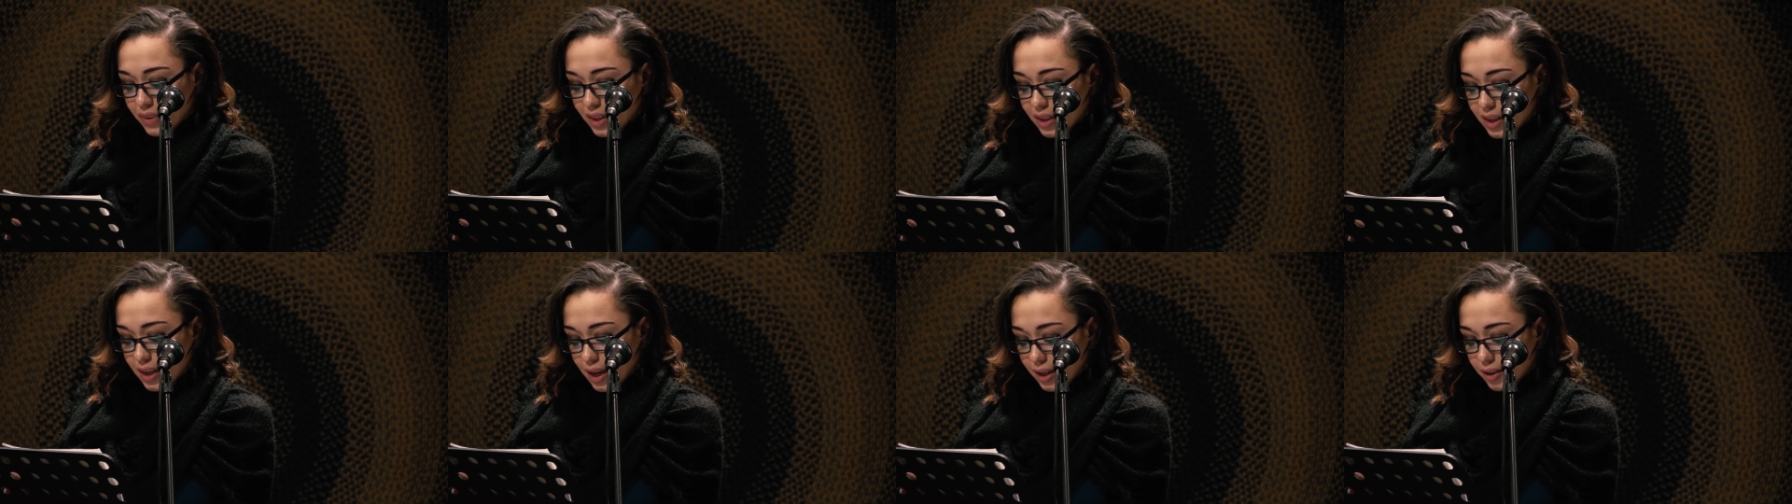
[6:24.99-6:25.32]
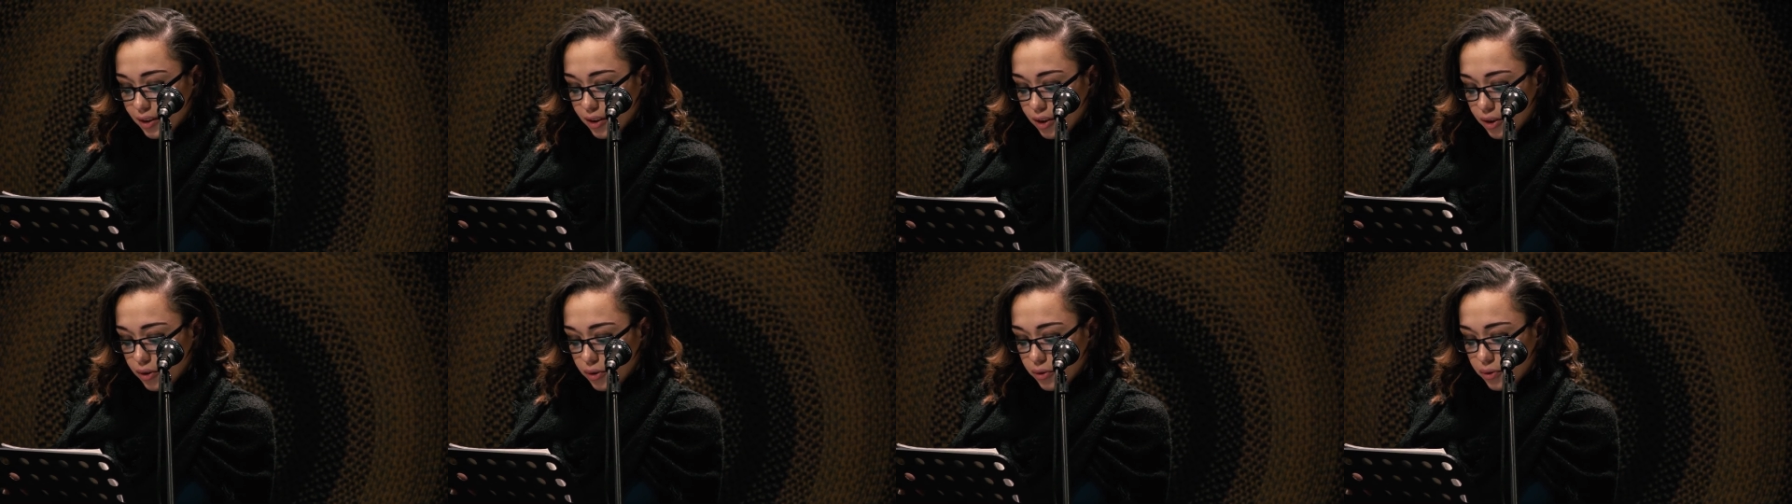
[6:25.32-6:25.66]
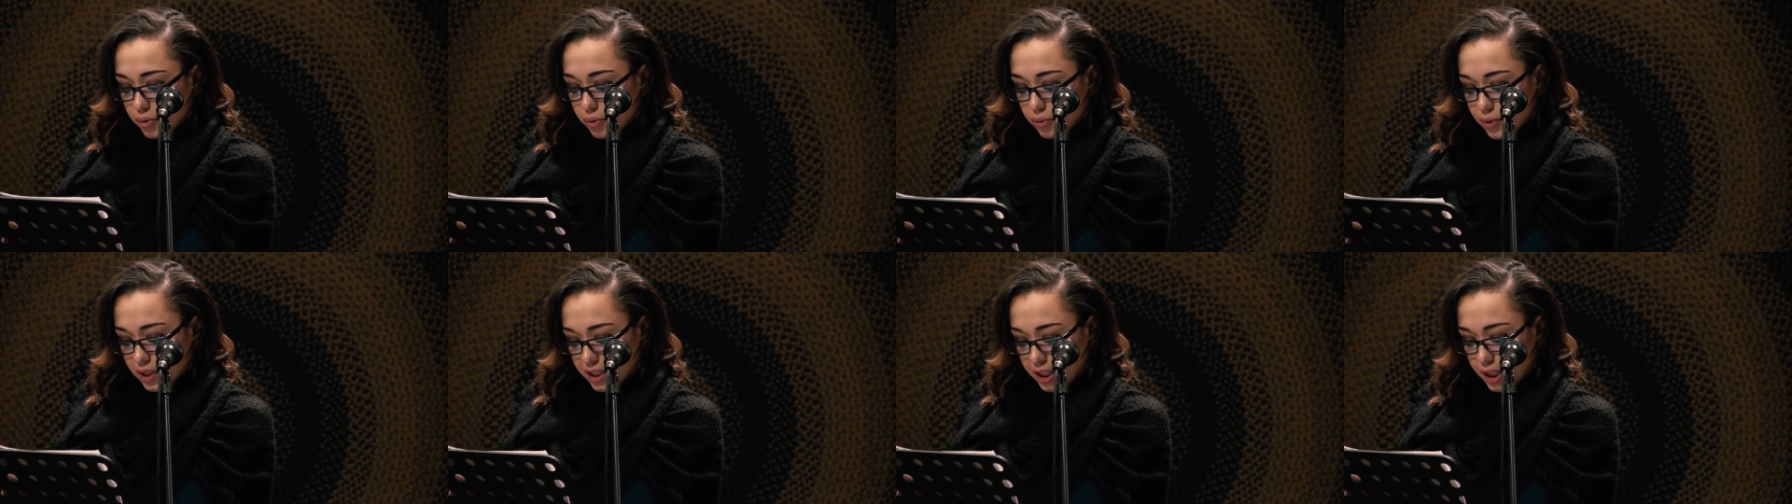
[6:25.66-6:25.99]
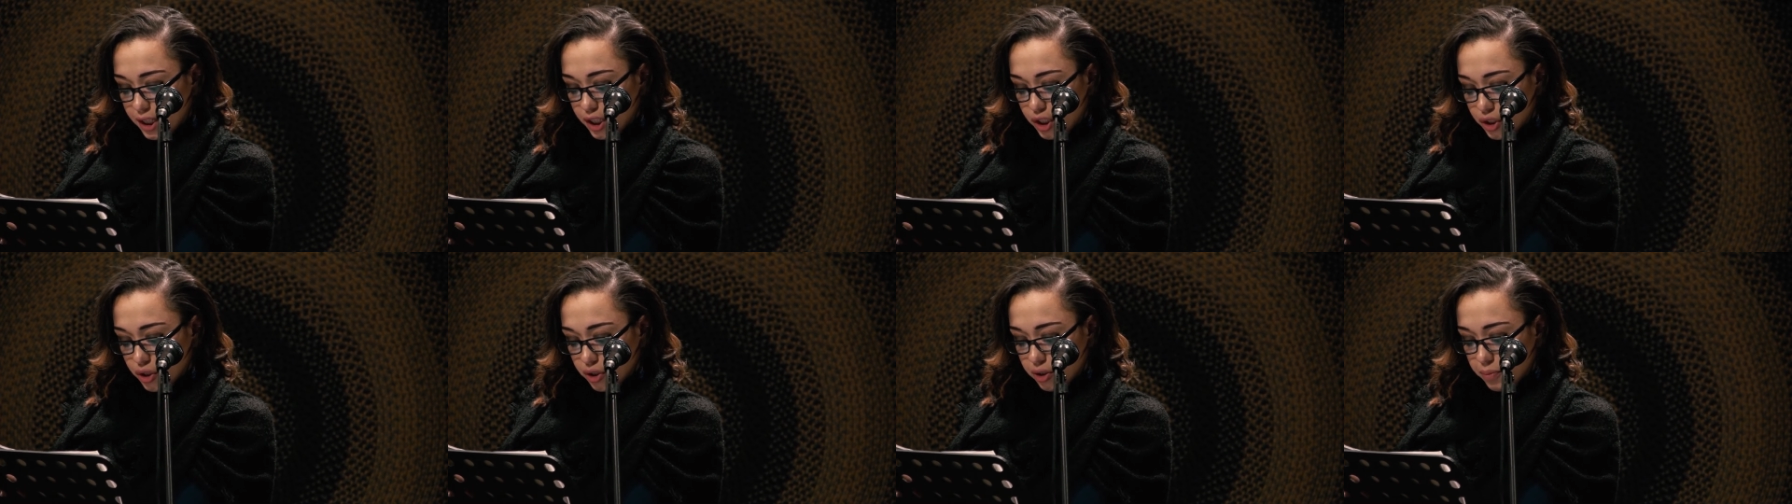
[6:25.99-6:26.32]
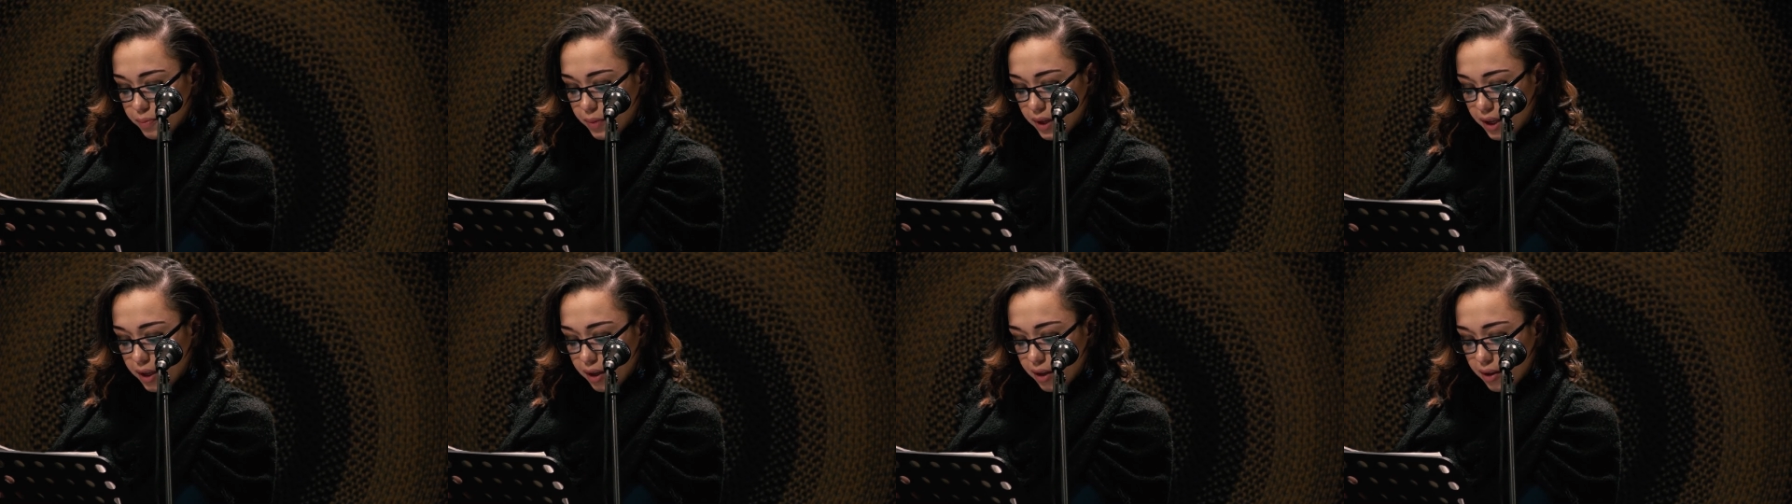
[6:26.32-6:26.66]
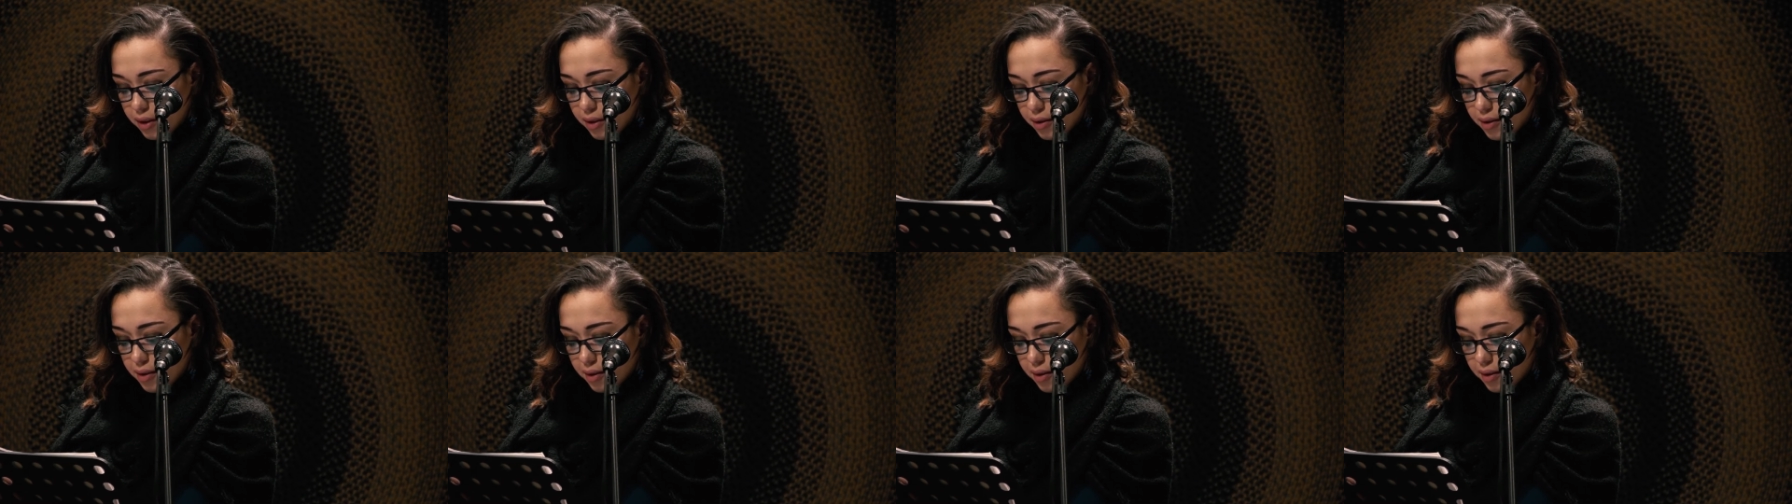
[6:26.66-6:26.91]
Yen knew what he should be